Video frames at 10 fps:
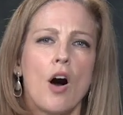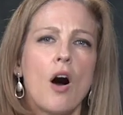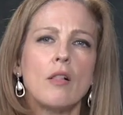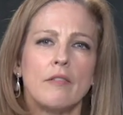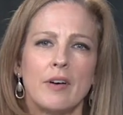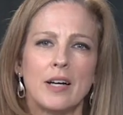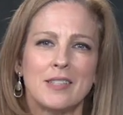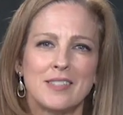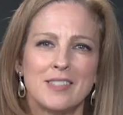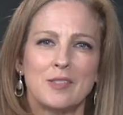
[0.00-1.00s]
All of
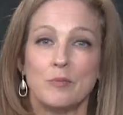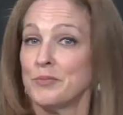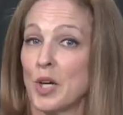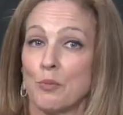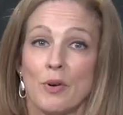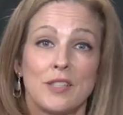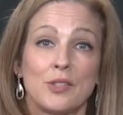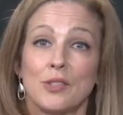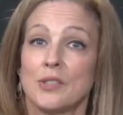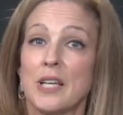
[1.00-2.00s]
us,
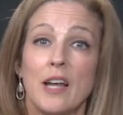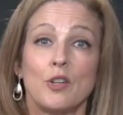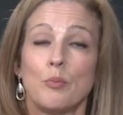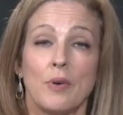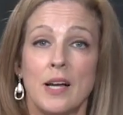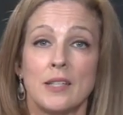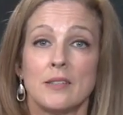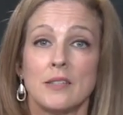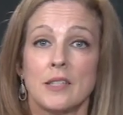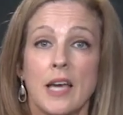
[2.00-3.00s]
oppressors and
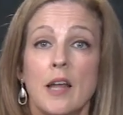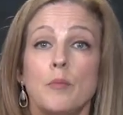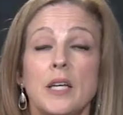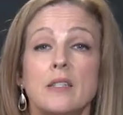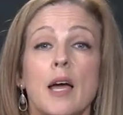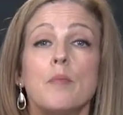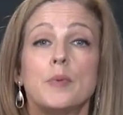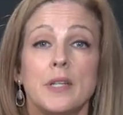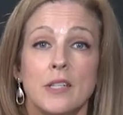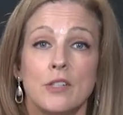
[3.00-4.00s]
oppressed, can be
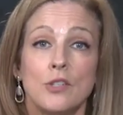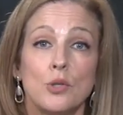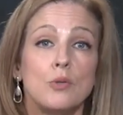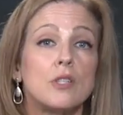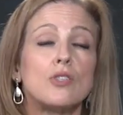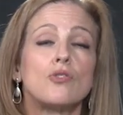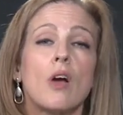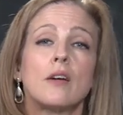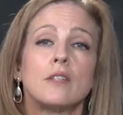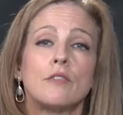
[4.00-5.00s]
tempted to
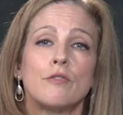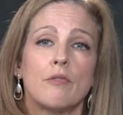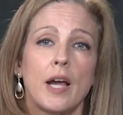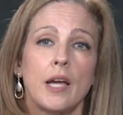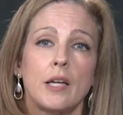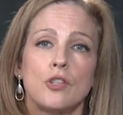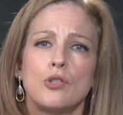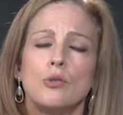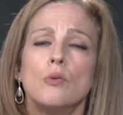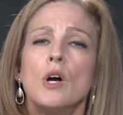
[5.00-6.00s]
destructive
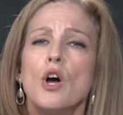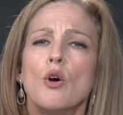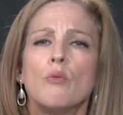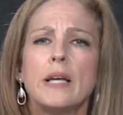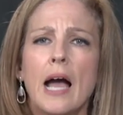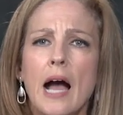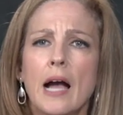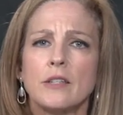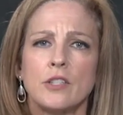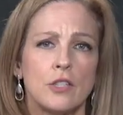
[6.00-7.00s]
rage, to
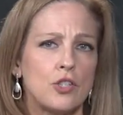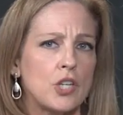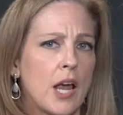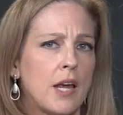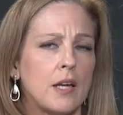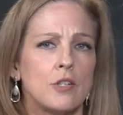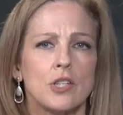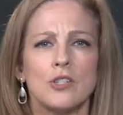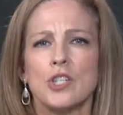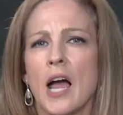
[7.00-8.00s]
react to change
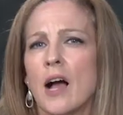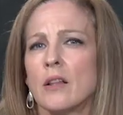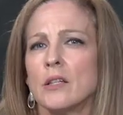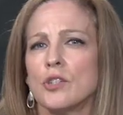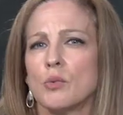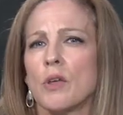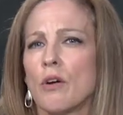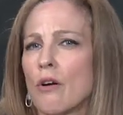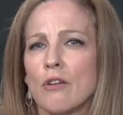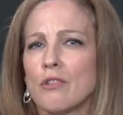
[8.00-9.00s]
and challenge with
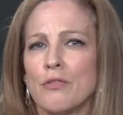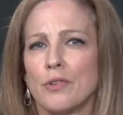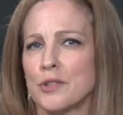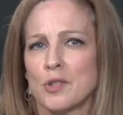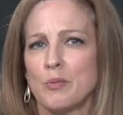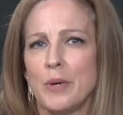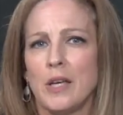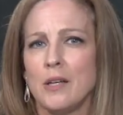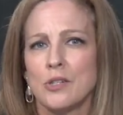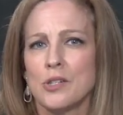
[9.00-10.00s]
hurtful
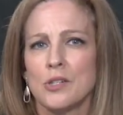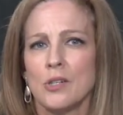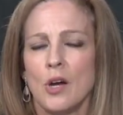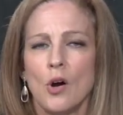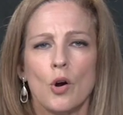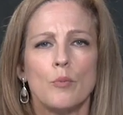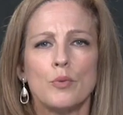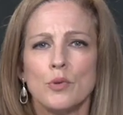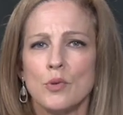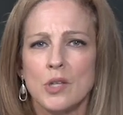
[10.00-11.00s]
speech or
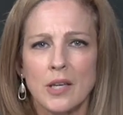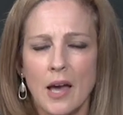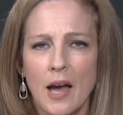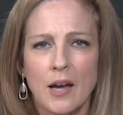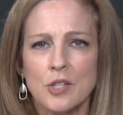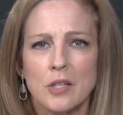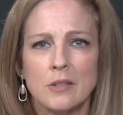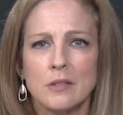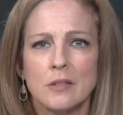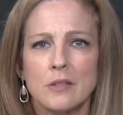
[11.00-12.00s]
bruising
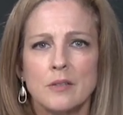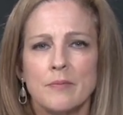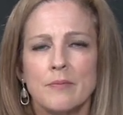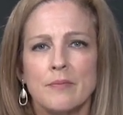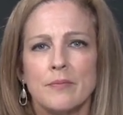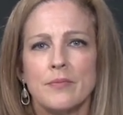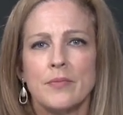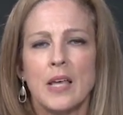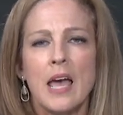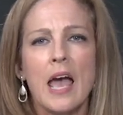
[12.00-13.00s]
actions.
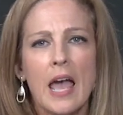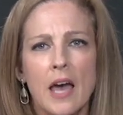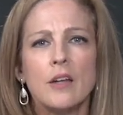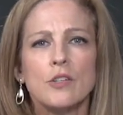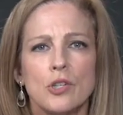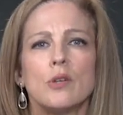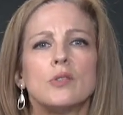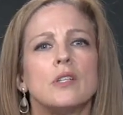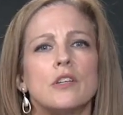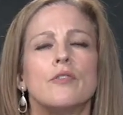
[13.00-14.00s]
Hannah
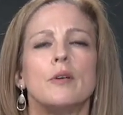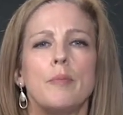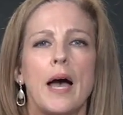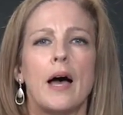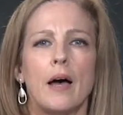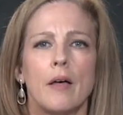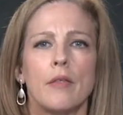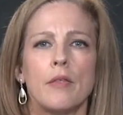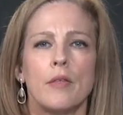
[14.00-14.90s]
chose a different path.